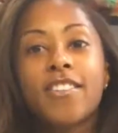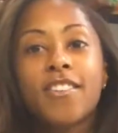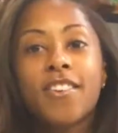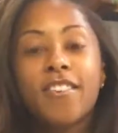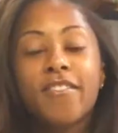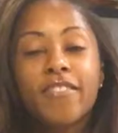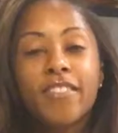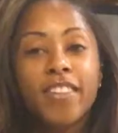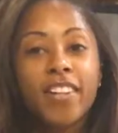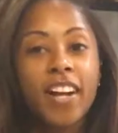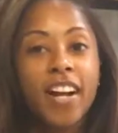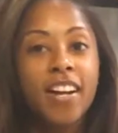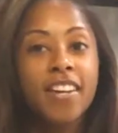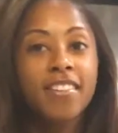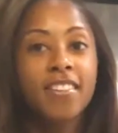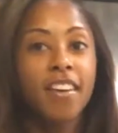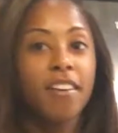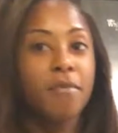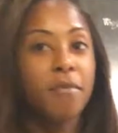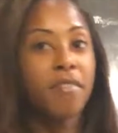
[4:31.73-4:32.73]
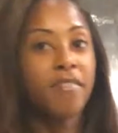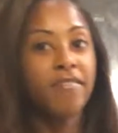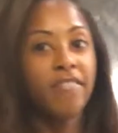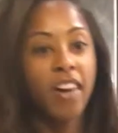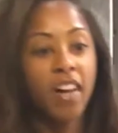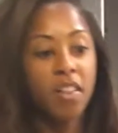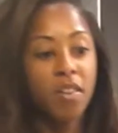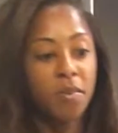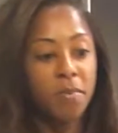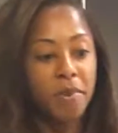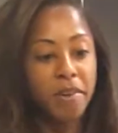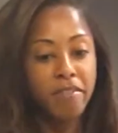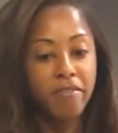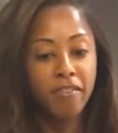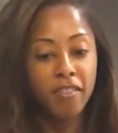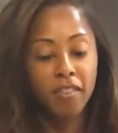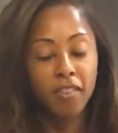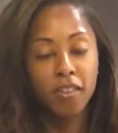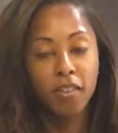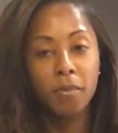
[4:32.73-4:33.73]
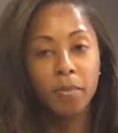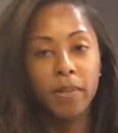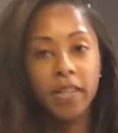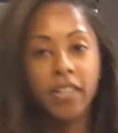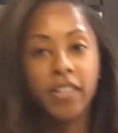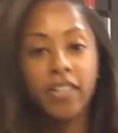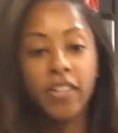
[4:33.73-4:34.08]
so if you guys have been following me for a little bit,